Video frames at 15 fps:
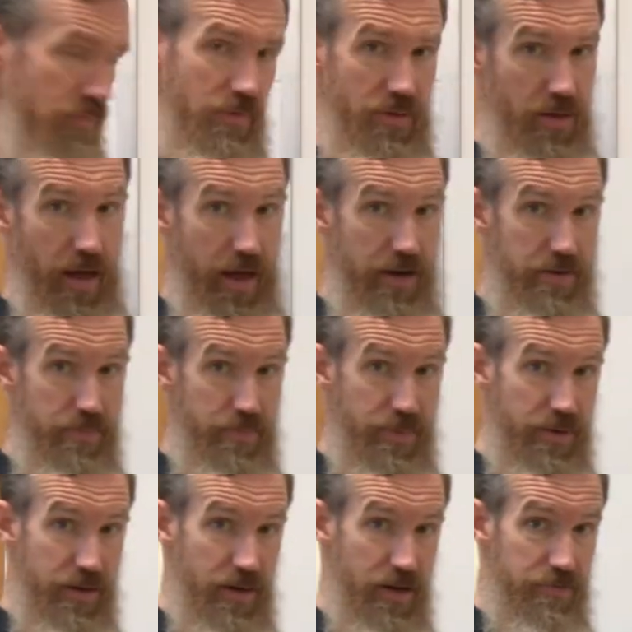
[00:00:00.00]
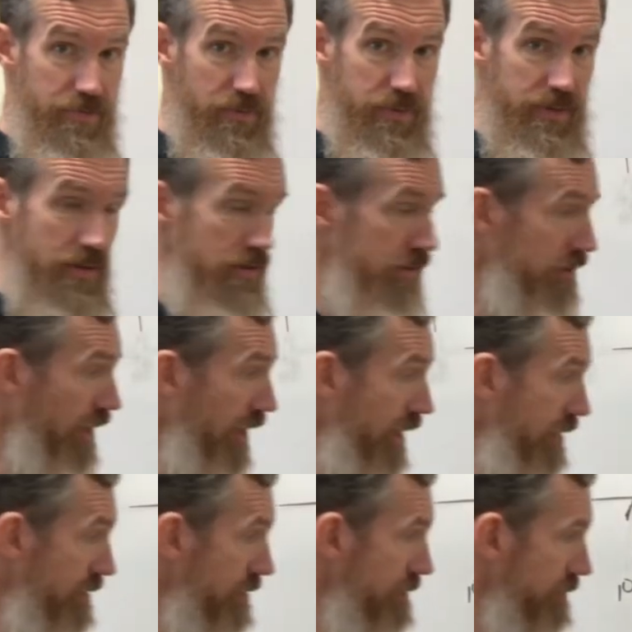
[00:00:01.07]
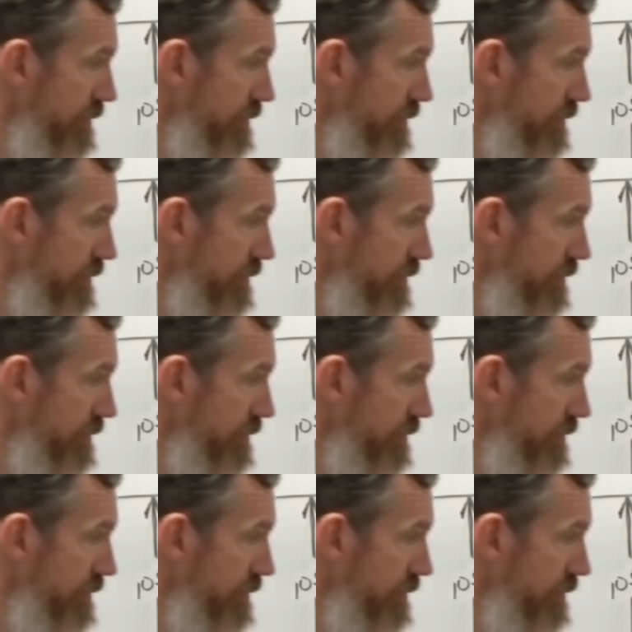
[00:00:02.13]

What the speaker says: Gotta be careful with those signs.